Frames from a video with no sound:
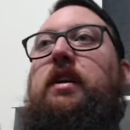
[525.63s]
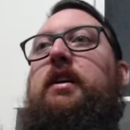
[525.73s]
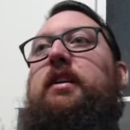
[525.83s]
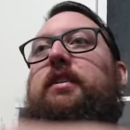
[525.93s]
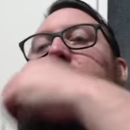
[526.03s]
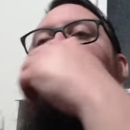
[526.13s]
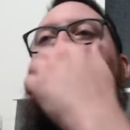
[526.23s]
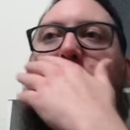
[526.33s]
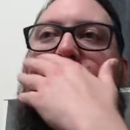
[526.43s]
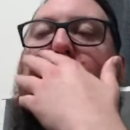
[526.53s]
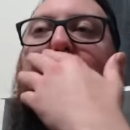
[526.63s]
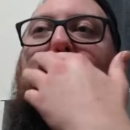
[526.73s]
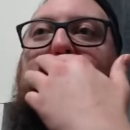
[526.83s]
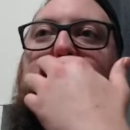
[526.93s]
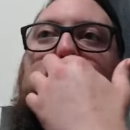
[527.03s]
So
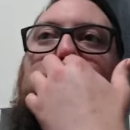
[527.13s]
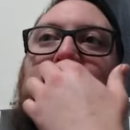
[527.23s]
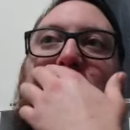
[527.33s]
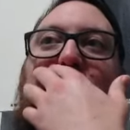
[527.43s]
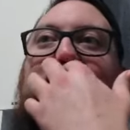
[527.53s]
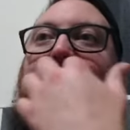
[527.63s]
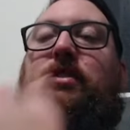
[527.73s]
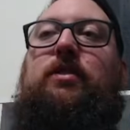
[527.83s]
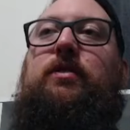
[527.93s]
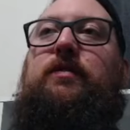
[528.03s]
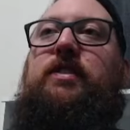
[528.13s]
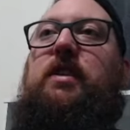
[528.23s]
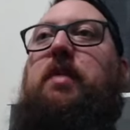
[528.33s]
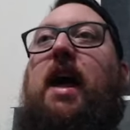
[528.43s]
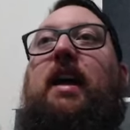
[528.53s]
it's just really easy to sort of sit
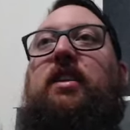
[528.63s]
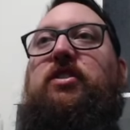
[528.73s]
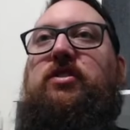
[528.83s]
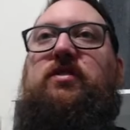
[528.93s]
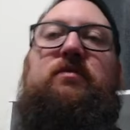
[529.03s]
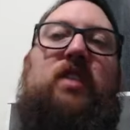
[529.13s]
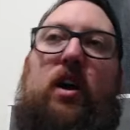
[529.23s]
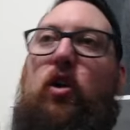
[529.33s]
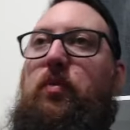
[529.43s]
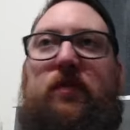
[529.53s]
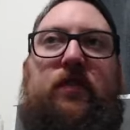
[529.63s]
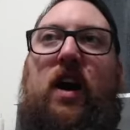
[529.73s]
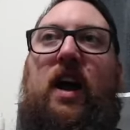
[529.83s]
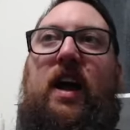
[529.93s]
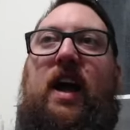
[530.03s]
back and just like open fire,